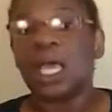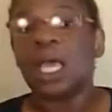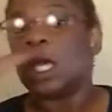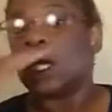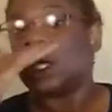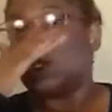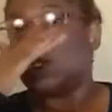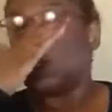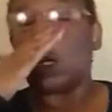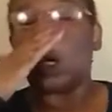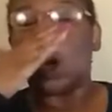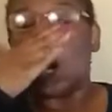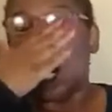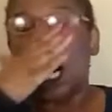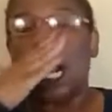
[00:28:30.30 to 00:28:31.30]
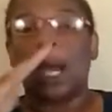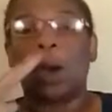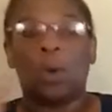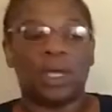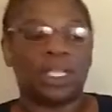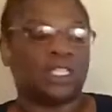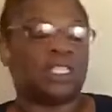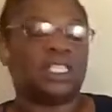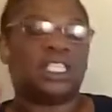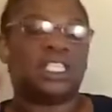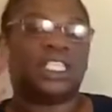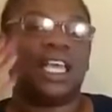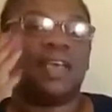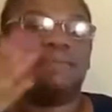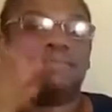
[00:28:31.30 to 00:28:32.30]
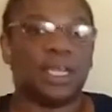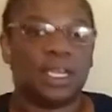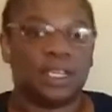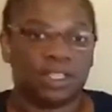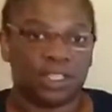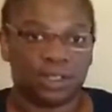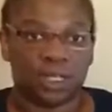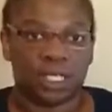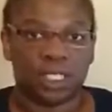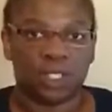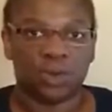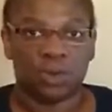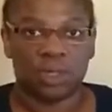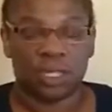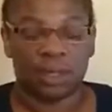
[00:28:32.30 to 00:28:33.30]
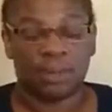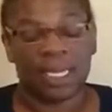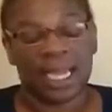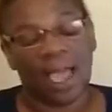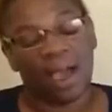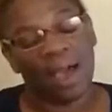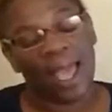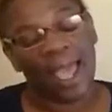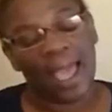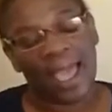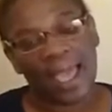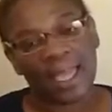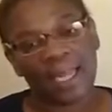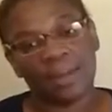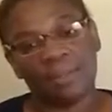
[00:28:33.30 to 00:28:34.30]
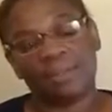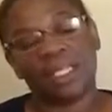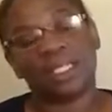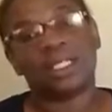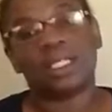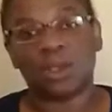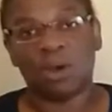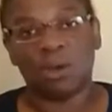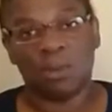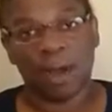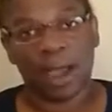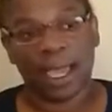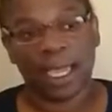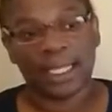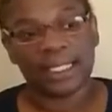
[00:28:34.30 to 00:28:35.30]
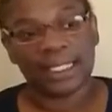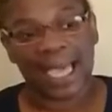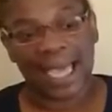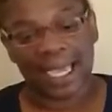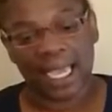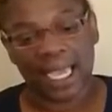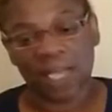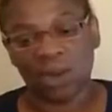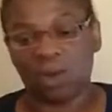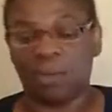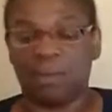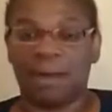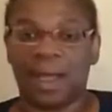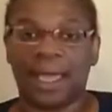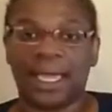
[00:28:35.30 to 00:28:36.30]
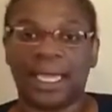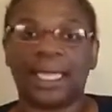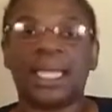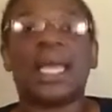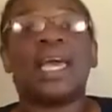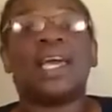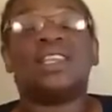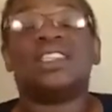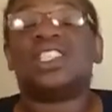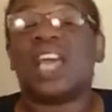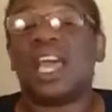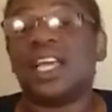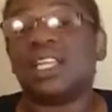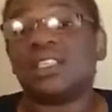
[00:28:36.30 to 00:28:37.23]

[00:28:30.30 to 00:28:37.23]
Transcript: you are going to just administer it to them. Now, had Mrs. O'Brien, Diane O'Brien, checked